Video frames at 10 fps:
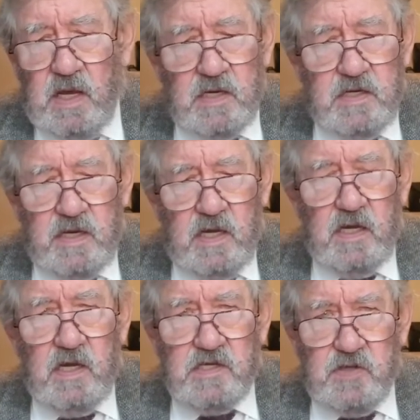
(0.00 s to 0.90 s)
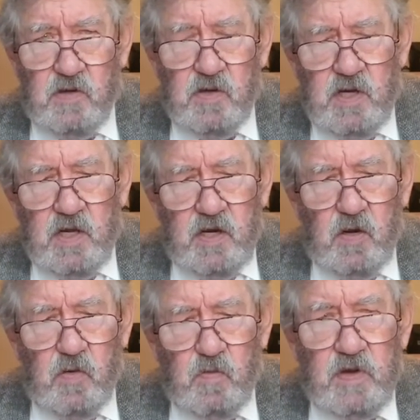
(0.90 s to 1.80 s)
And
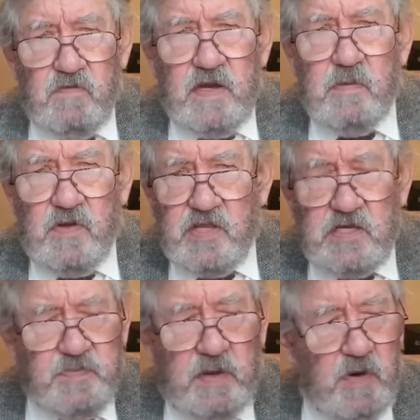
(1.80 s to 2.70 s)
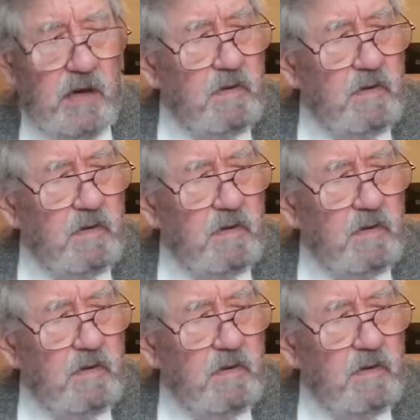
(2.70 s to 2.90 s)
we read about these people.